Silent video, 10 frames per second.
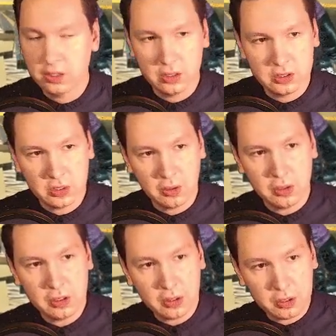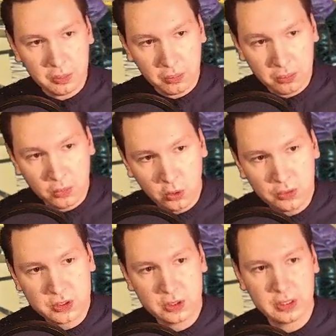So
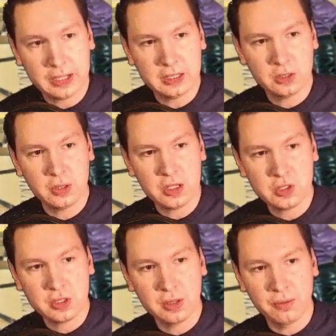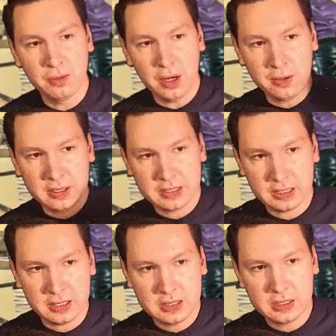moves can crush various
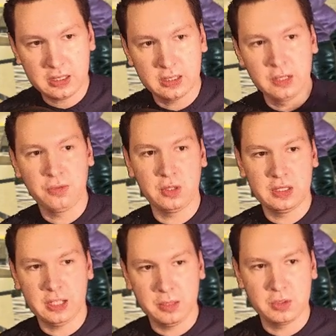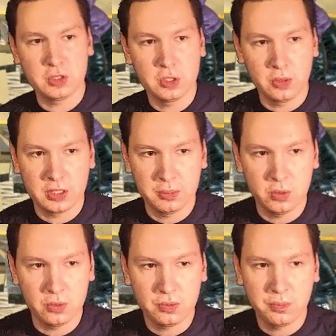heights at different times during the move.